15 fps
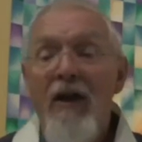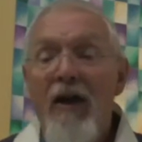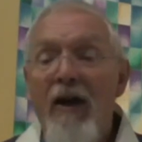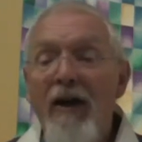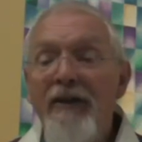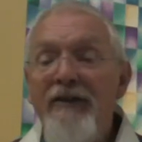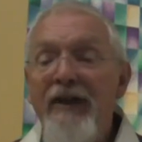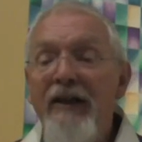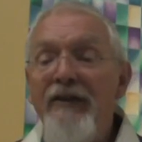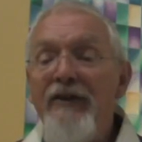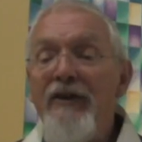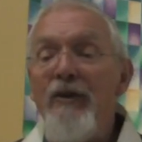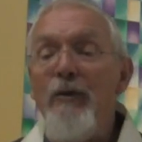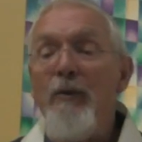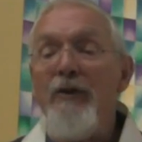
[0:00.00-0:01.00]

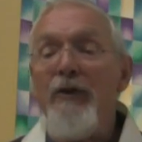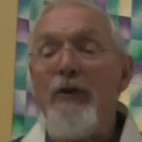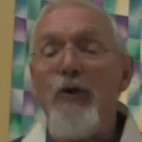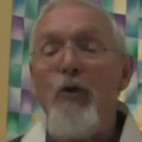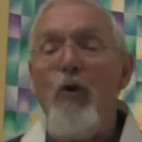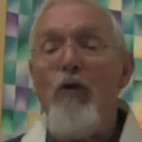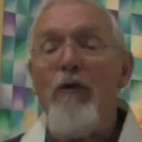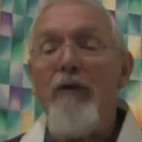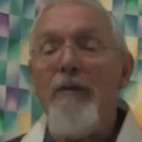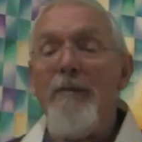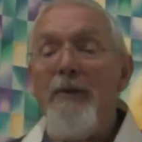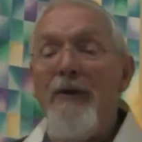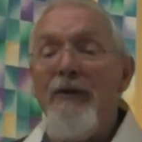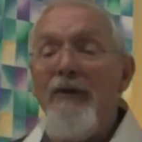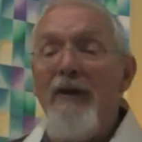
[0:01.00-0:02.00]
identical with the core of the
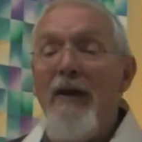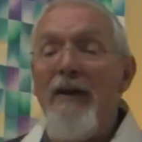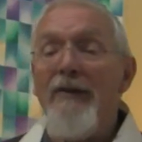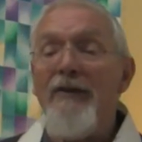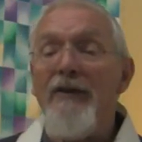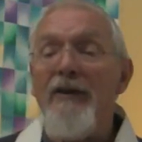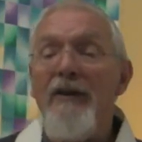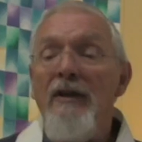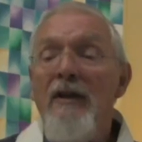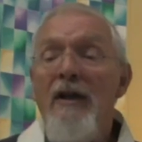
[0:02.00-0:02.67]
personality.